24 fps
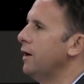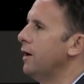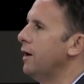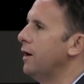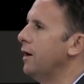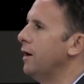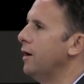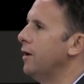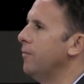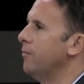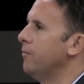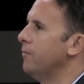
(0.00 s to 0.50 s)

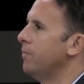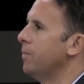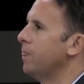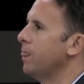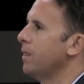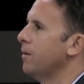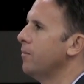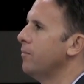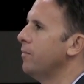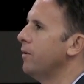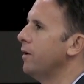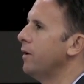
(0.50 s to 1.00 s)
um,
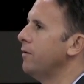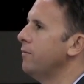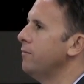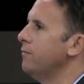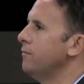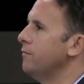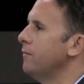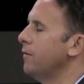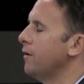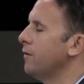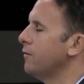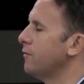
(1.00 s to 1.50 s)
but
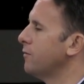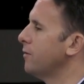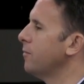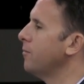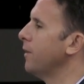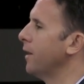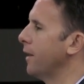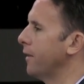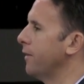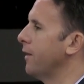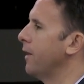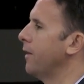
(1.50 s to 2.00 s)

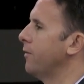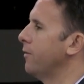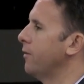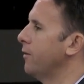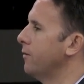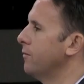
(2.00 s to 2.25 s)
something like that,